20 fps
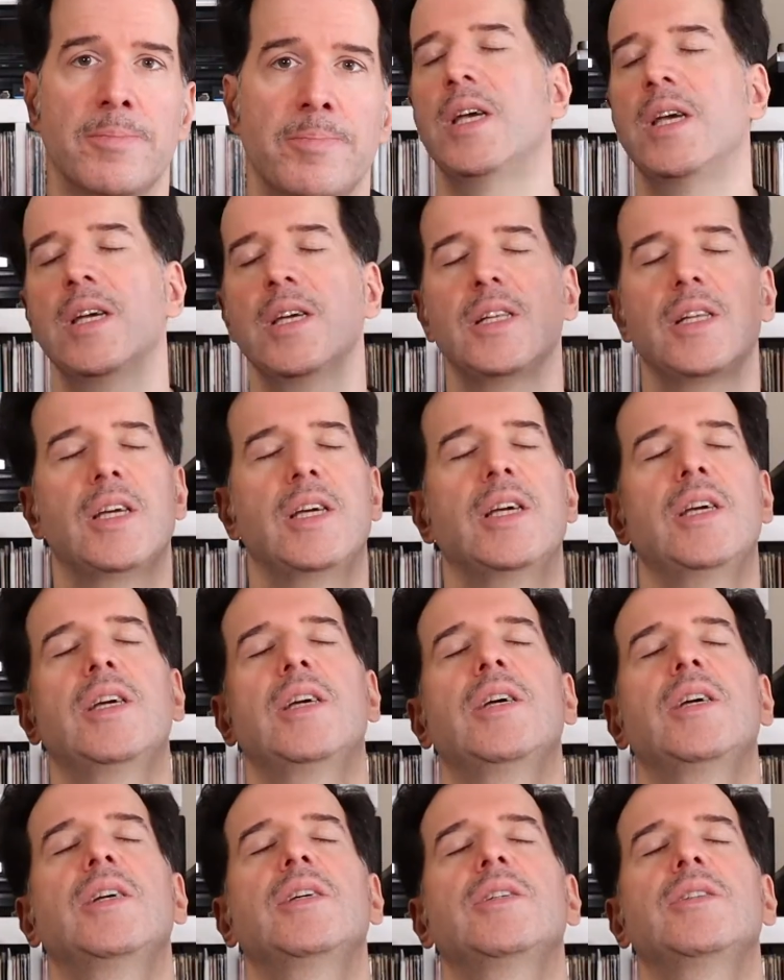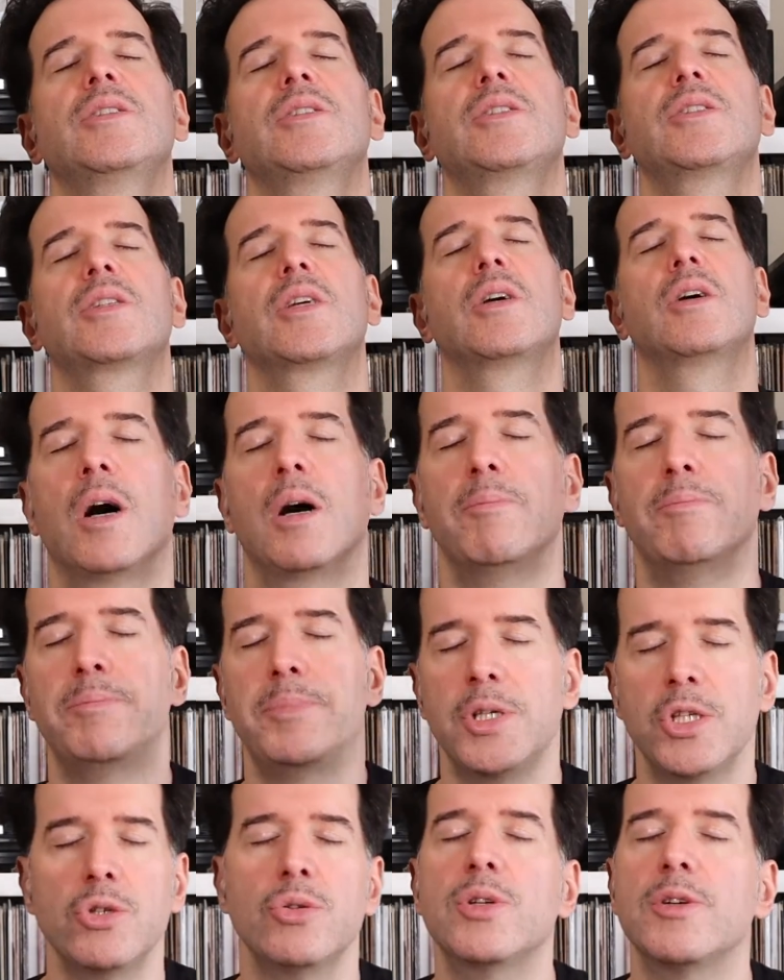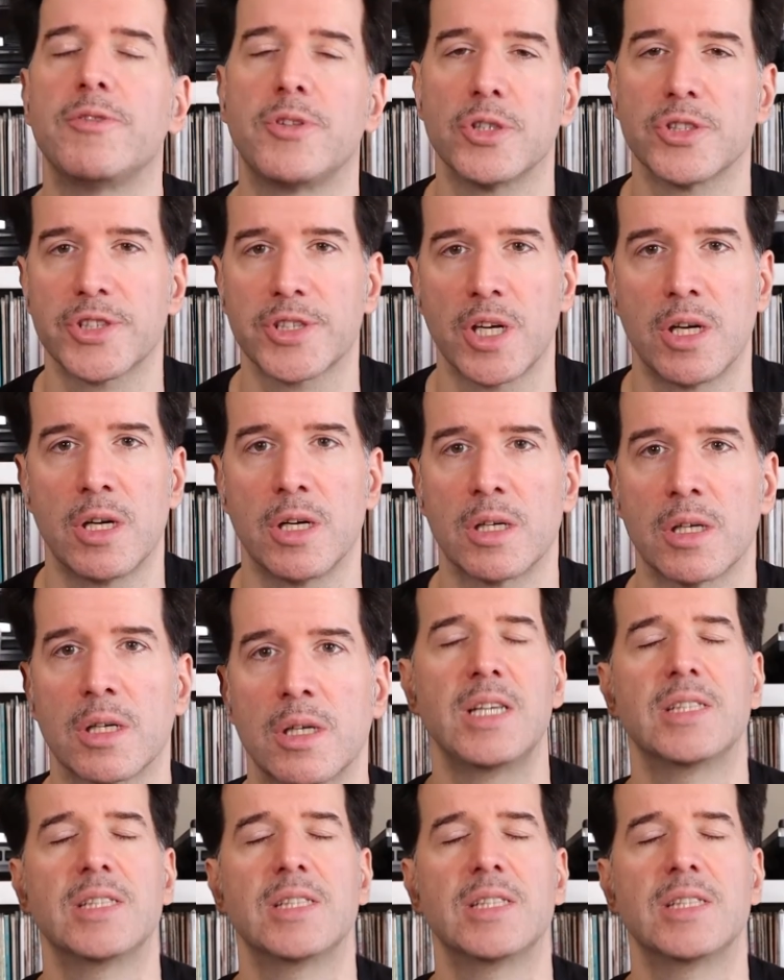It is a beautiful song.